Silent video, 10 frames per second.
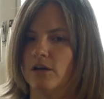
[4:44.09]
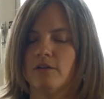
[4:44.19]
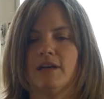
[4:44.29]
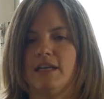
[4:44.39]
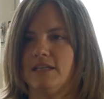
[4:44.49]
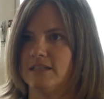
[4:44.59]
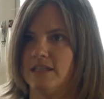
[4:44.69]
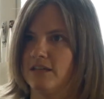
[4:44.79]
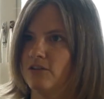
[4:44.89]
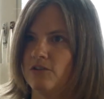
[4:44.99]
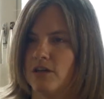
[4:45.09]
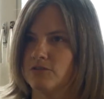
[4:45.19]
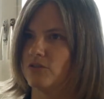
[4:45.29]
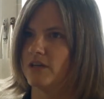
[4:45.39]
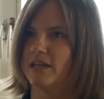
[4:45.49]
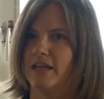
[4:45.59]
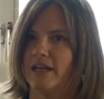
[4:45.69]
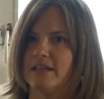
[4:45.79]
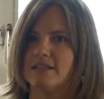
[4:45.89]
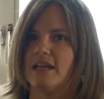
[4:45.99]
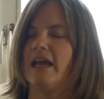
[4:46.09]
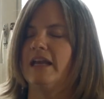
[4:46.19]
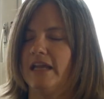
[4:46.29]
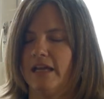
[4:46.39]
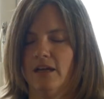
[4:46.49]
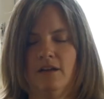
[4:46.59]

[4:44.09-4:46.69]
already is here, not trying to get to any